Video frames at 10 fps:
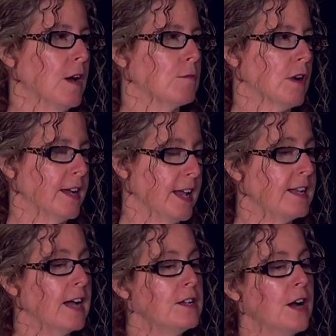Right, and
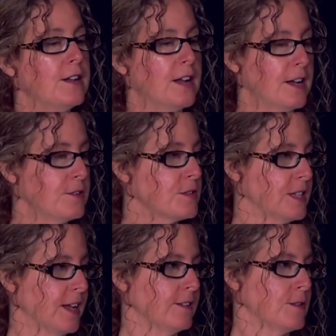I, and I
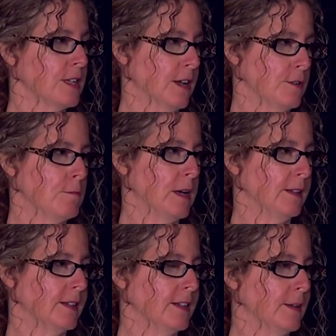understand there's the
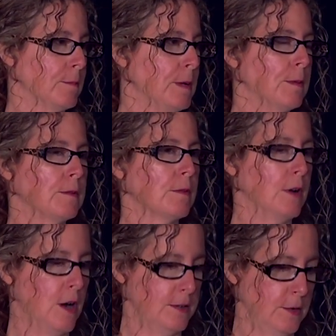underbelly of people. Yeah.
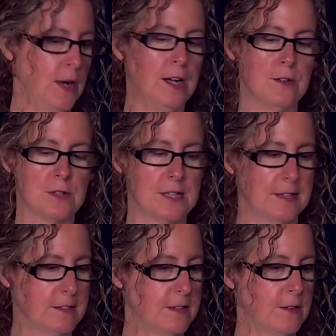Uh, you know, I
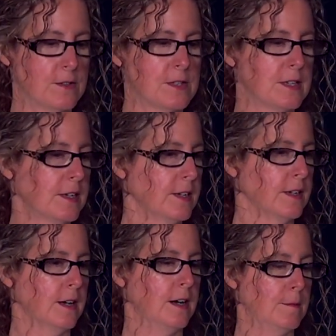understand that there's
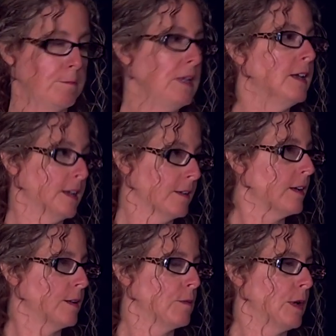um, being
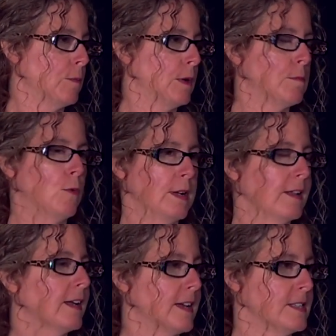at, at, one point,
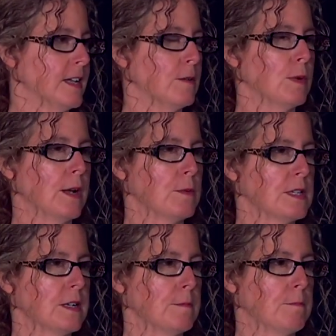like I said, when I was
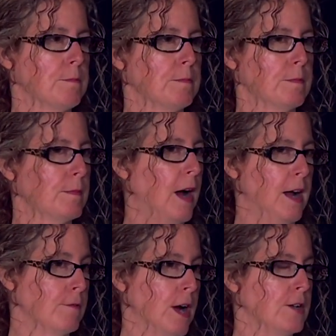at a,
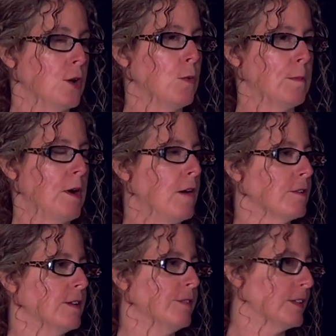I, I know what
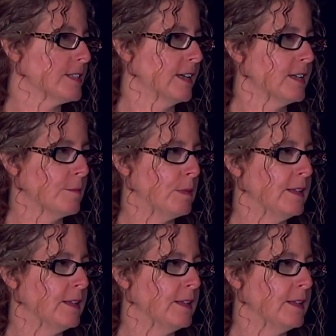poverty feels like. Right.